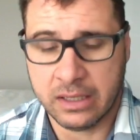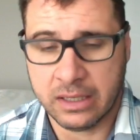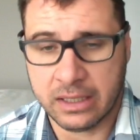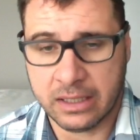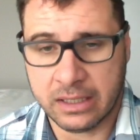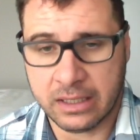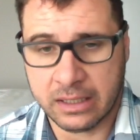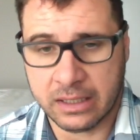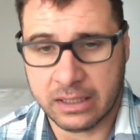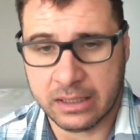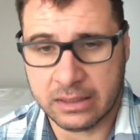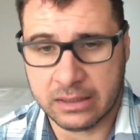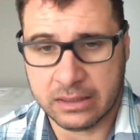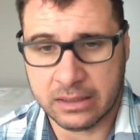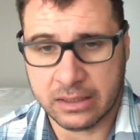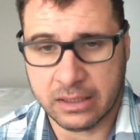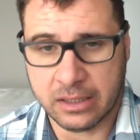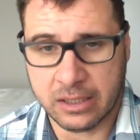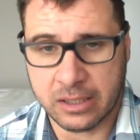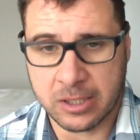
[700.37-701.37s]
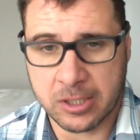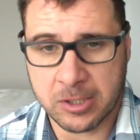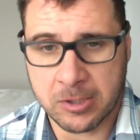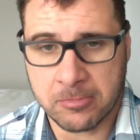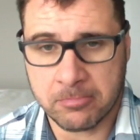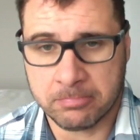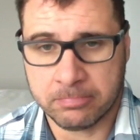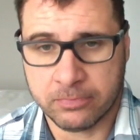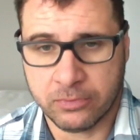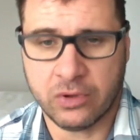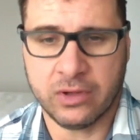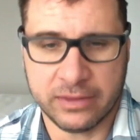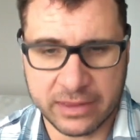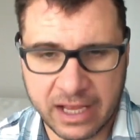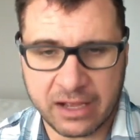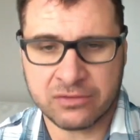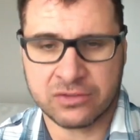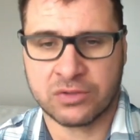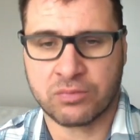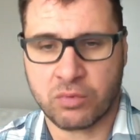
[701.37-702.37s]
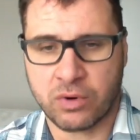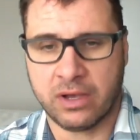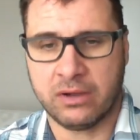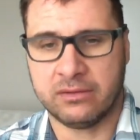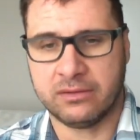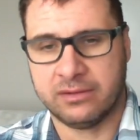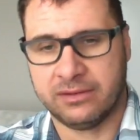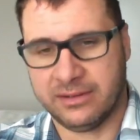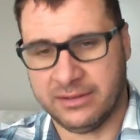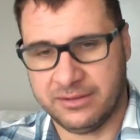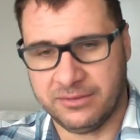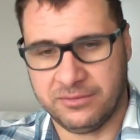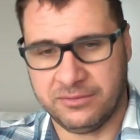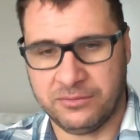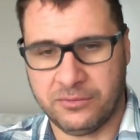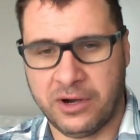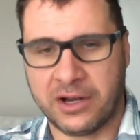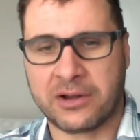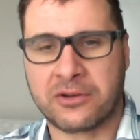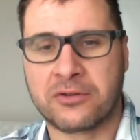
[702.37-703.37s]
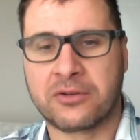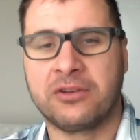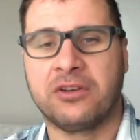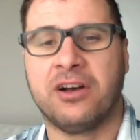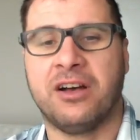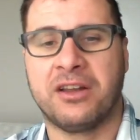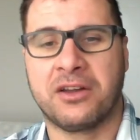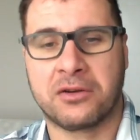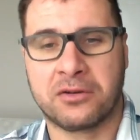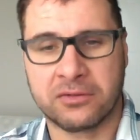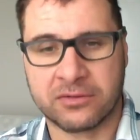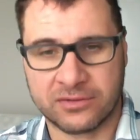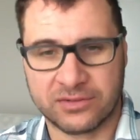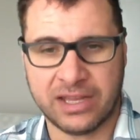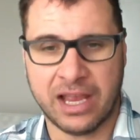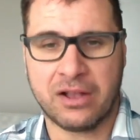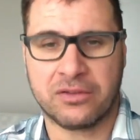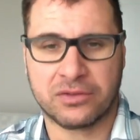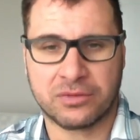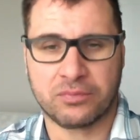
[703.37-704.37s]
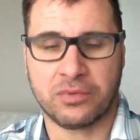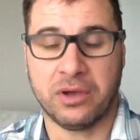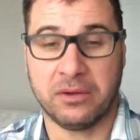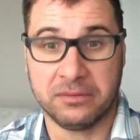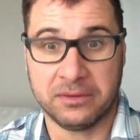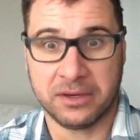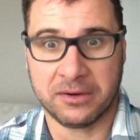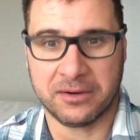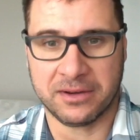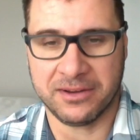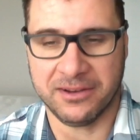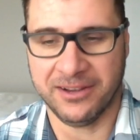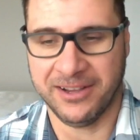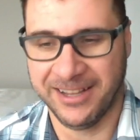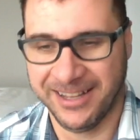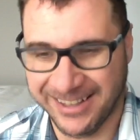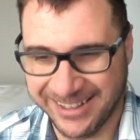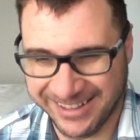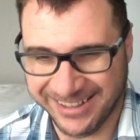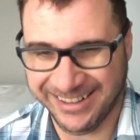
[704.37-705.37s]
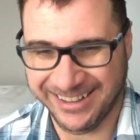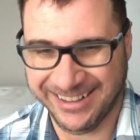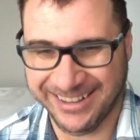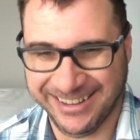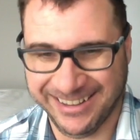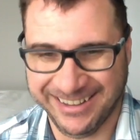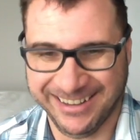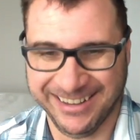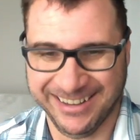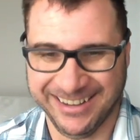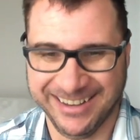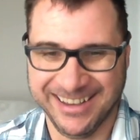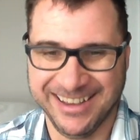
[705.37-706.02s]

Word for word: And uh, well, downsprout, the water gutter is There we go.